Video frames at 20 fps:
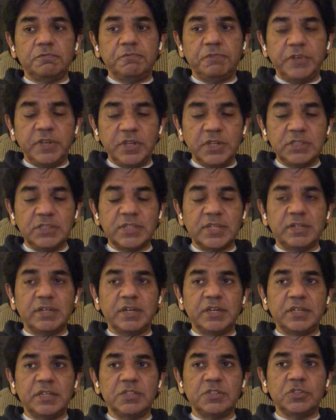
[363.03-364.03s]
feels that
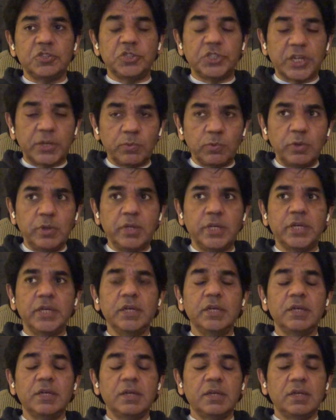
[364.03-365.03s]
it is genuinely
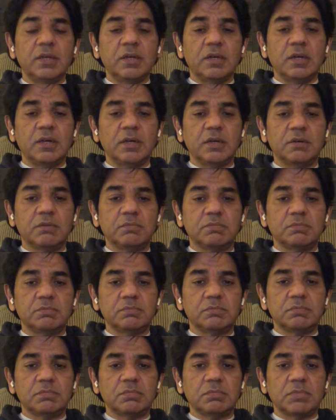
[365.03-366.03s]
a
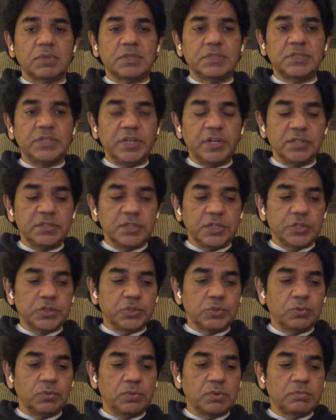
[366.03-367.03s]
serious
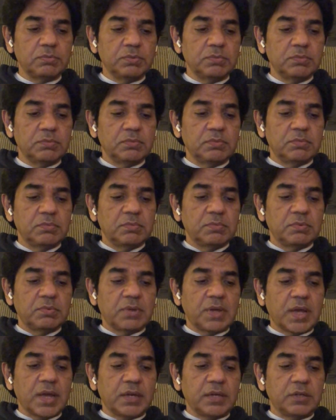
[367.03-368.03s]
issue,
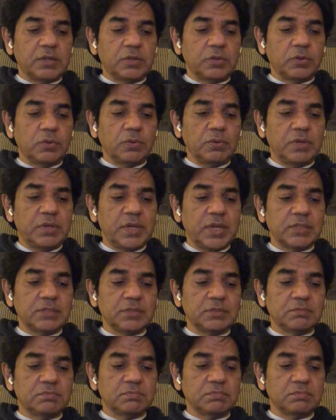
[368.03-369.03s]
and
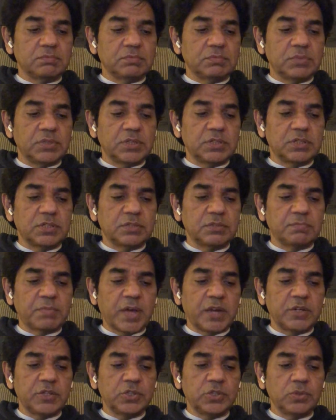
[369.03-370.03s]
he's
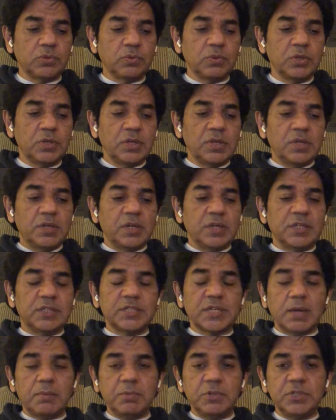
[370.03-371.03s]
managed to
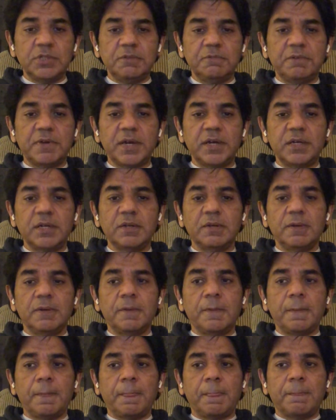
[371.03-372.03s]
establish the fact
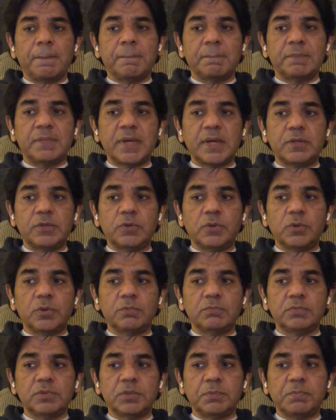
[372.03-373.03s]
that
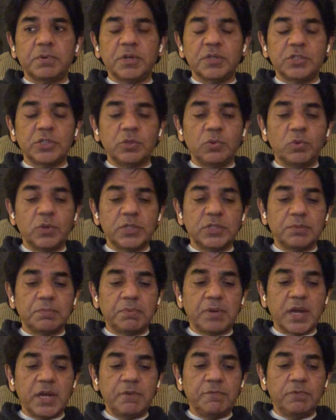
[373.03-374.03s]
the person who has
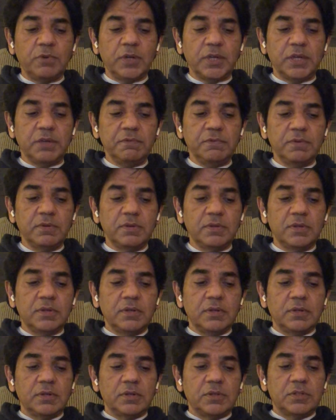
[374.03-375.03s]
applied for leave,
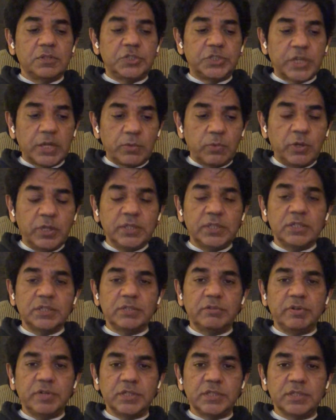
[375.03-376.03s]
generally there's
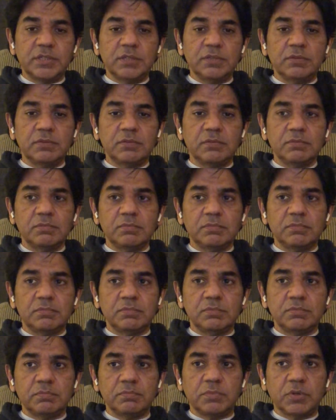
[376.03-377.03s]
a reason
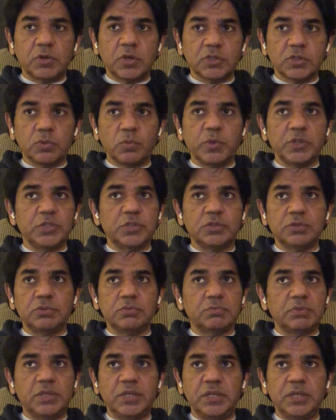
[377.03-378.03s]
because of which
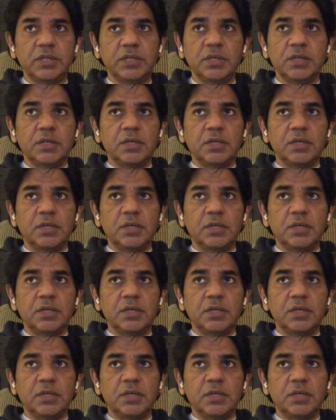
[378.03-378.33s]
he